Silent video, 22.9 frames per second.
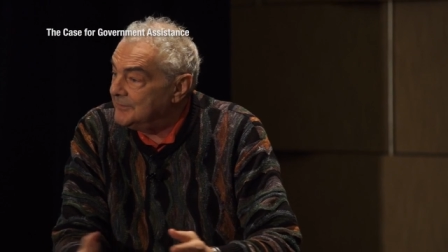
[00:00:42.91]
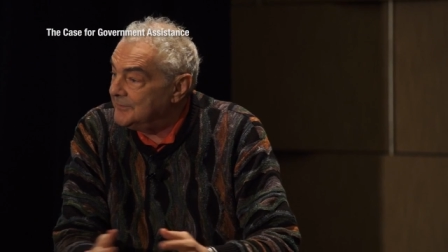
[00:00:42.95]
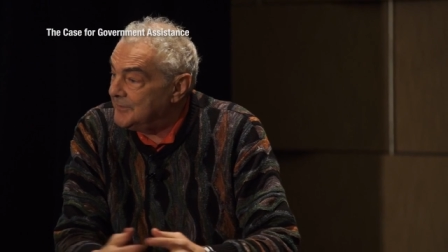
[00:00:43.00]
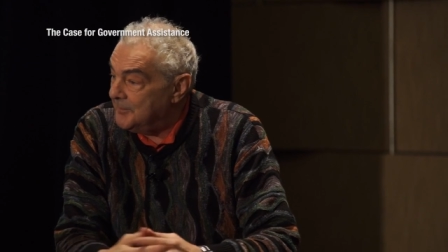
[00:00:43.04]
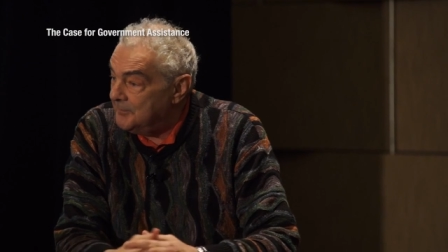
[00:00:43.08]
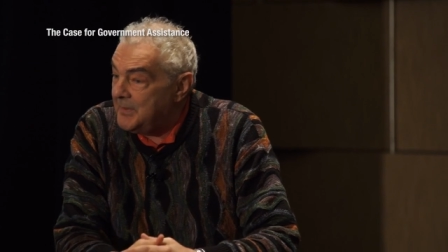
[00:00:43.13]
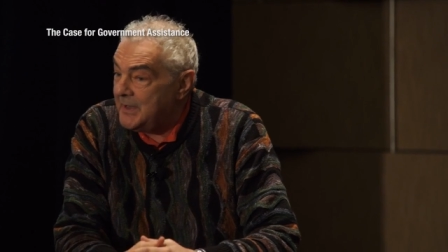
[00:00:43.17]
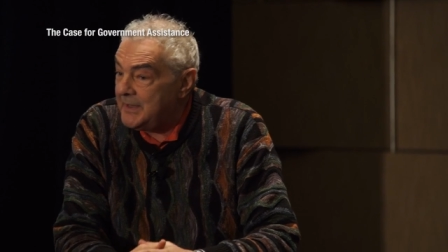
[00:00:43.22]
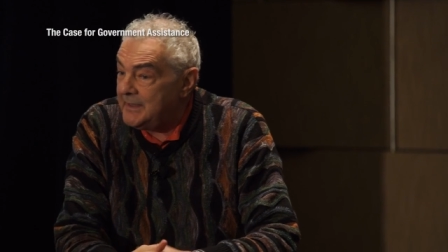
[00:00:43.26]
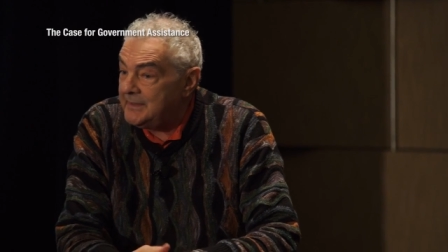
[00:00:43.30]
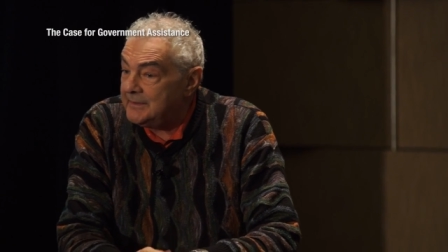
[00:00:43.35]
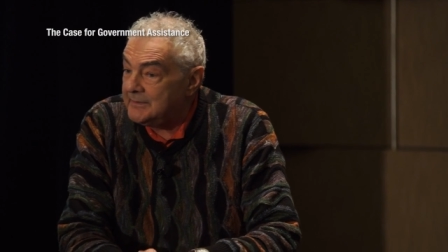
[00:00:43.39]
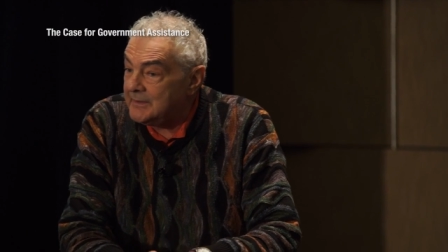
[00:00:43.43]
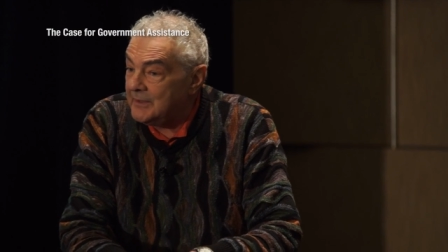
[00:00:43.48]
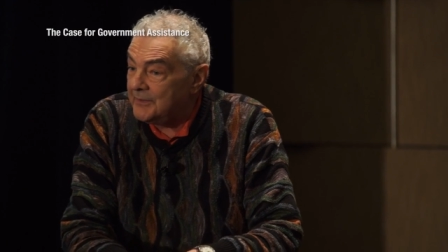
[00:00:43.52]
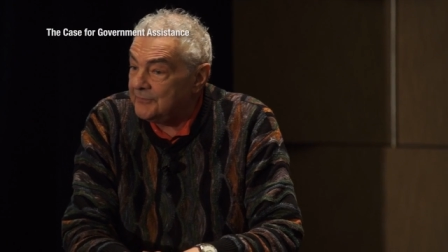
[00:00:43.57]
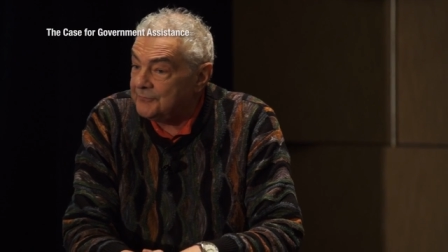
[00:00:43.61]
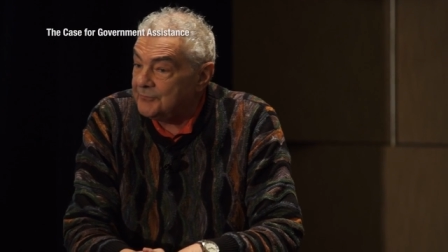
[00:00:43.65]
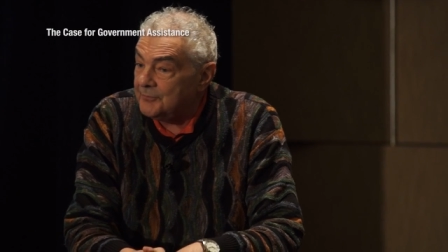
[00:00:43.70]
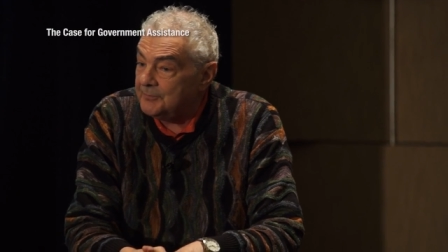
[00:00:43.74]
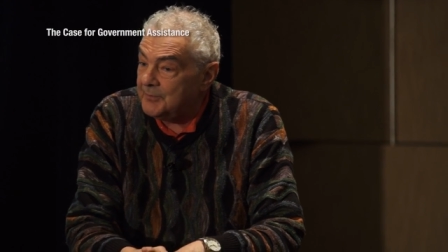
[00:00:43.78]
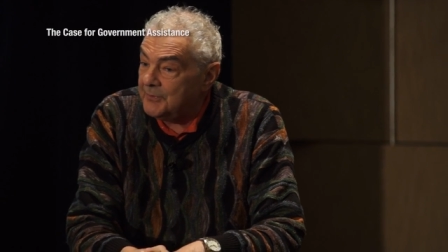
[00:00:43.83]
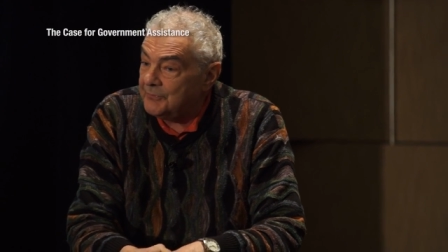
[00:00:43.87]
the main
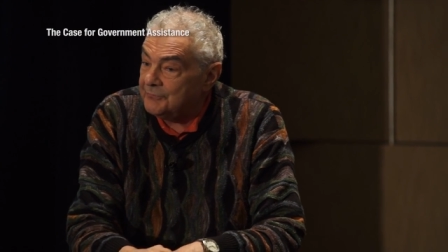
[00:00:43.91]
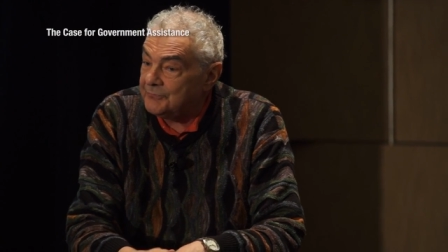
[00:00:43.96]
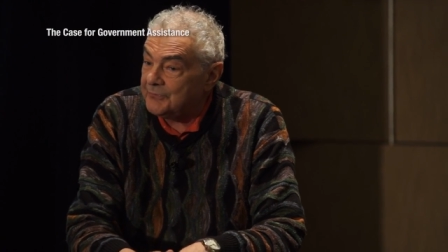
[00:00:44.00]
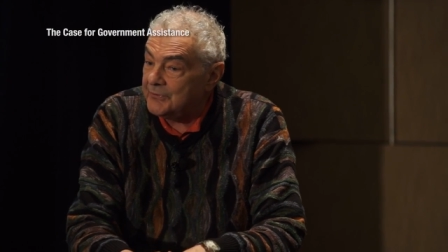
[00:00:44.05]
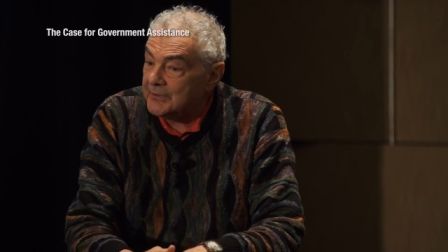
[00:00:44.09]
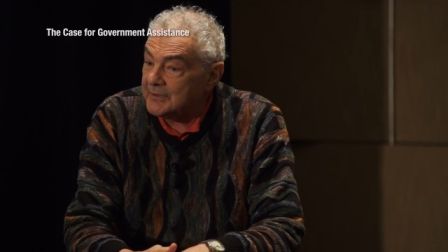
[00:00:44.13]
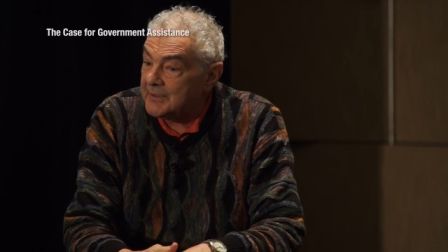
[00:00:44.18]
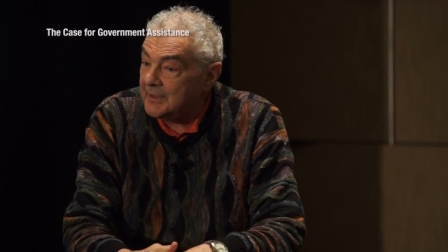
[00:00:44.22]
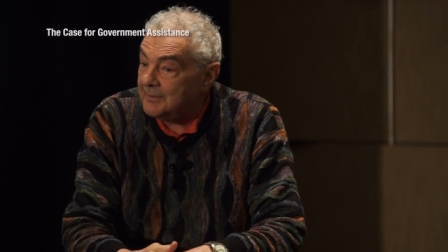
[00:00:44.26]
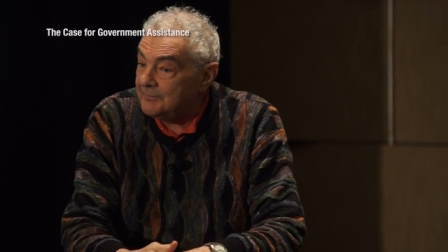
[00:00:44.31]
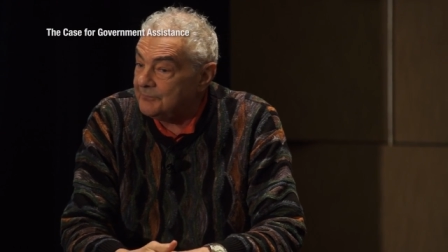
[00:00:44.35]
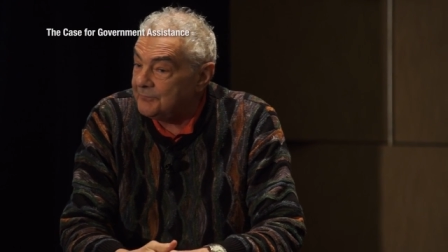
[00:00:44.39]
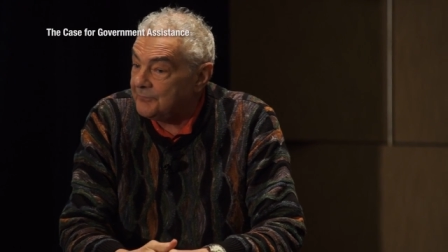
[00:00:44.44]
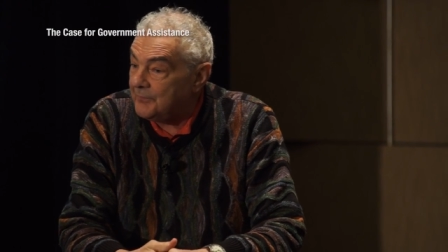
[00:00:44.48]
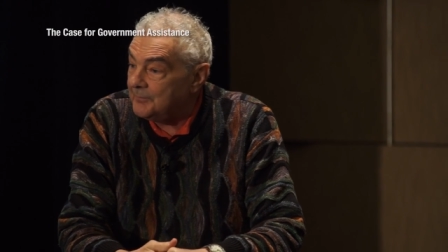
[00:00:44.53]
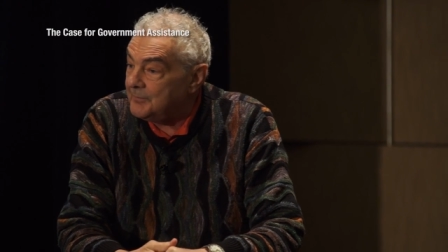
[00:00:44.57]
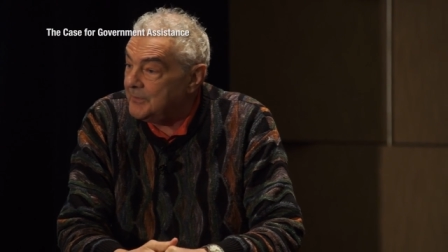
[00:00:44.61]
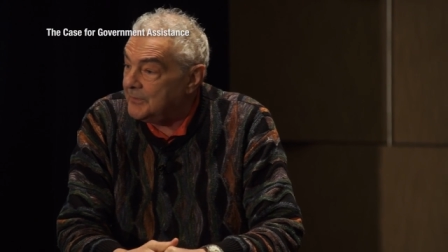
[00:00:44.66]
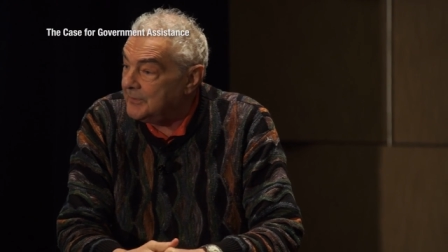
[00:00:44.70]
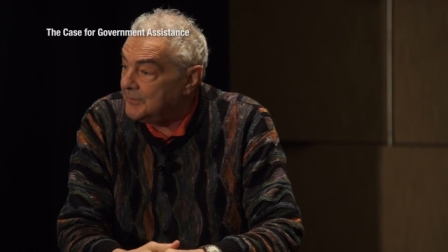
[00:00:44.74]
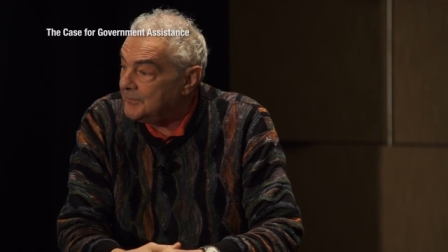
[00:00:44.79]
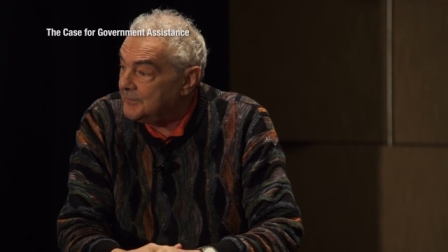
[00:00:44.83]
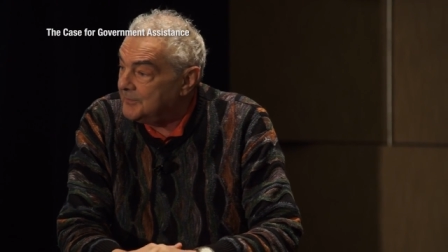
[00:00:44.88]
contribution that comes from
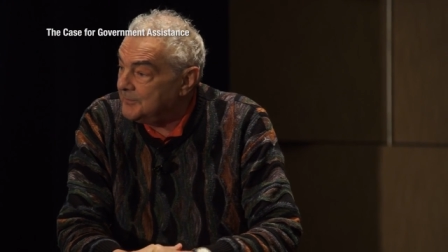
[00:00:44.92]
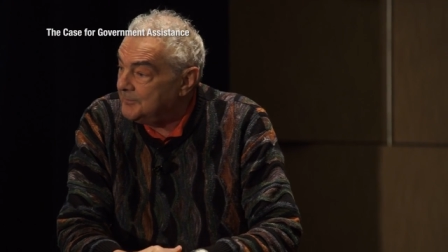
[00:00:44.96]
the